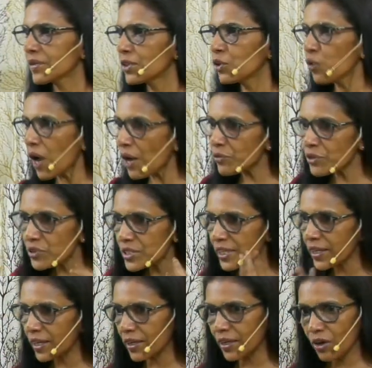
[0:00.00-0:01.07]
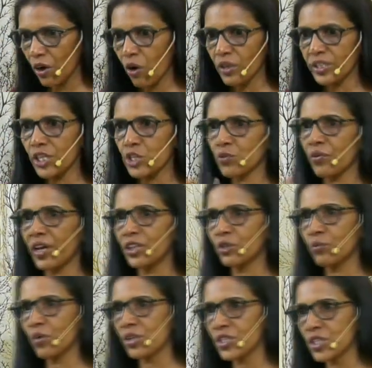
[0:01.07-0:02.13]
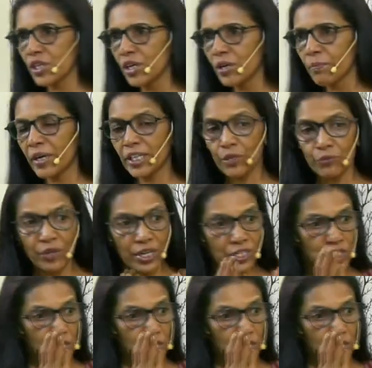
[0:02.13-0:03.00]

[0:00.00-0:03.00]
You have to tell all these faith words. But if you are